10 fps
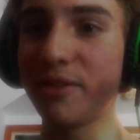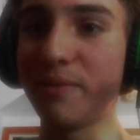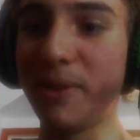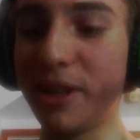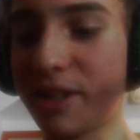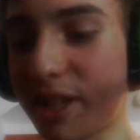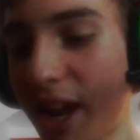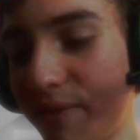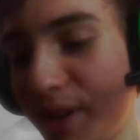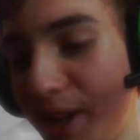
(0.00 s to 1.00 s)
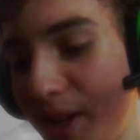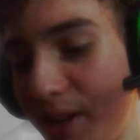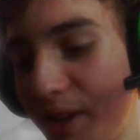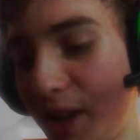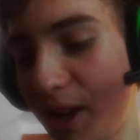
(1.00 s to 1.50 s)
of me just having it
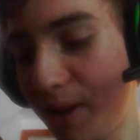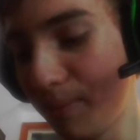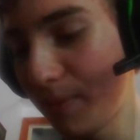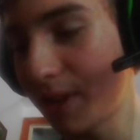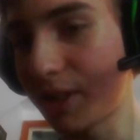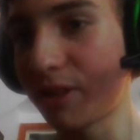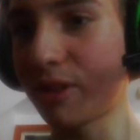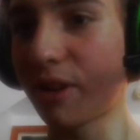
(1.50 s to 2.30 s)
in game, because there's